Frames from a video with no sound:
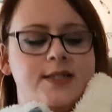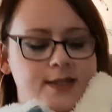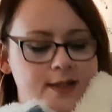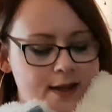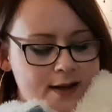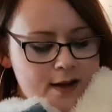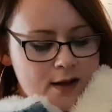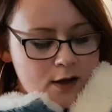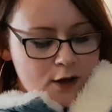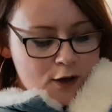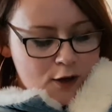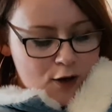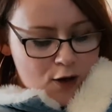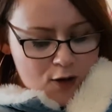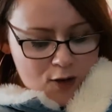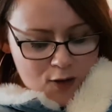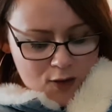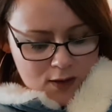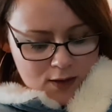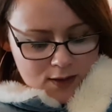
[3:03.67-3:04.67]
It's like a
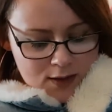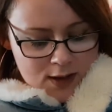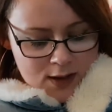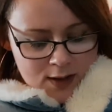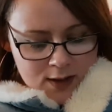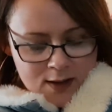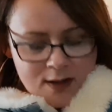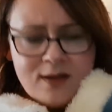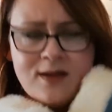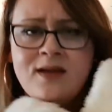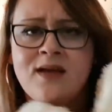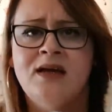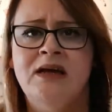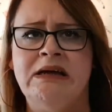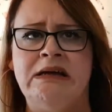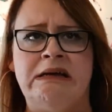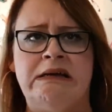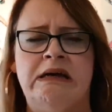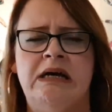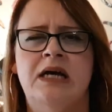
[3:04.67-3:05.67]
long
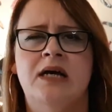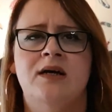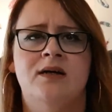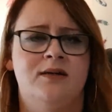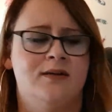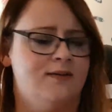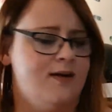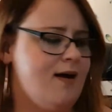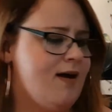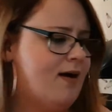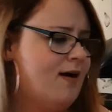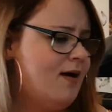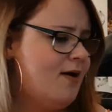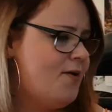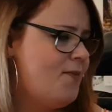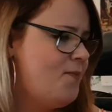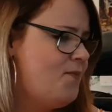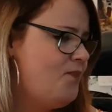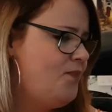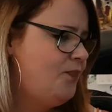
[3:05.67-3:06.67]

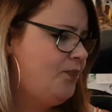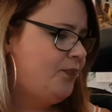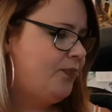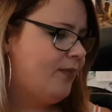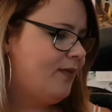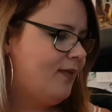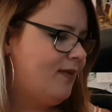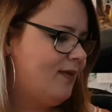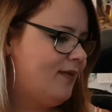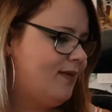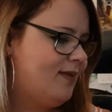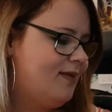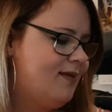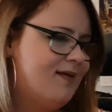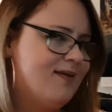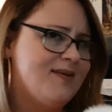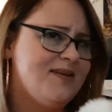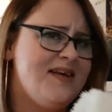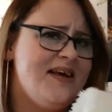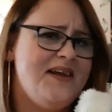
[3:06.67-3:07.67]

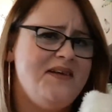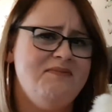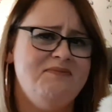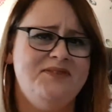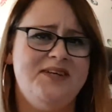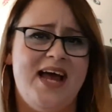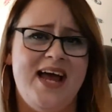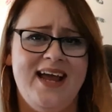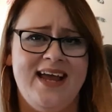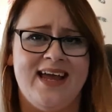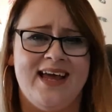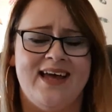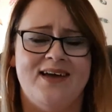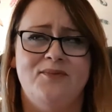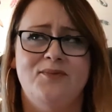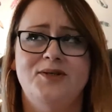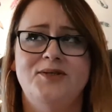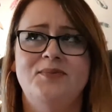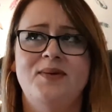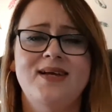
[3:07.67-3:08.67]
denim jacket,
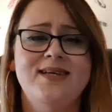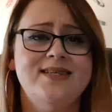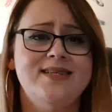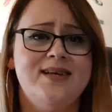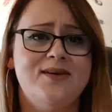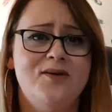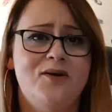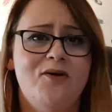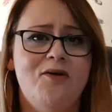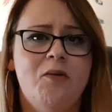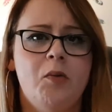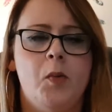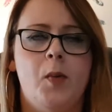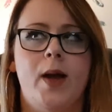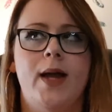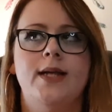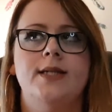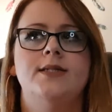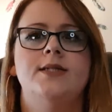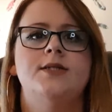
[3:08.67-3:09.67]
which makes it sound horrible,
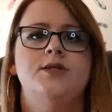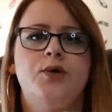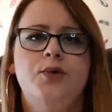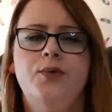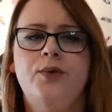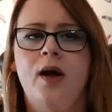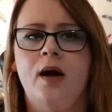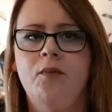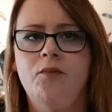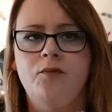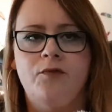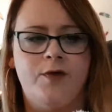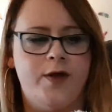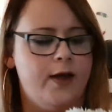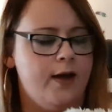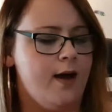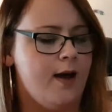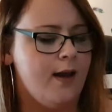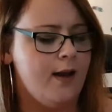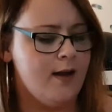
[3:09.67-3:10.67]
but it's so
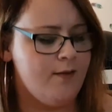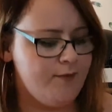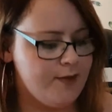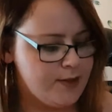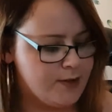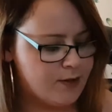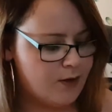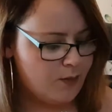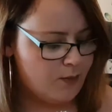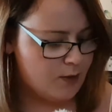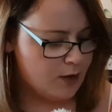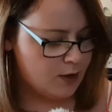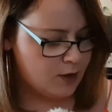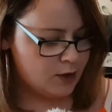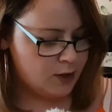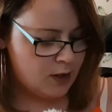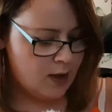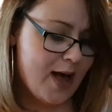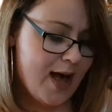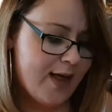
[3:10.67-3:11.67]
comfy. I love it so
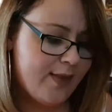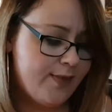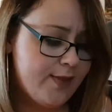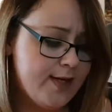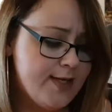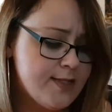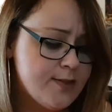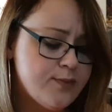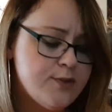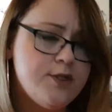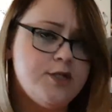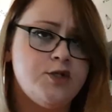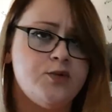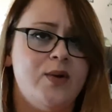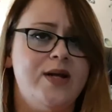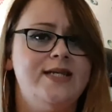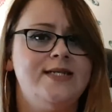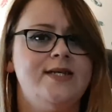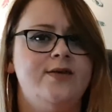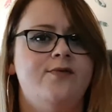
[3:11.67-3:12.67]
much. And this was
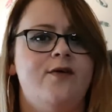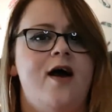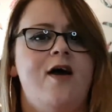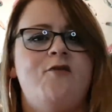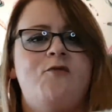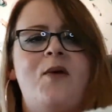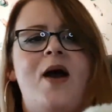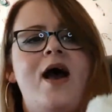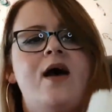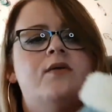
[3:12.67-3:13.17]
£25.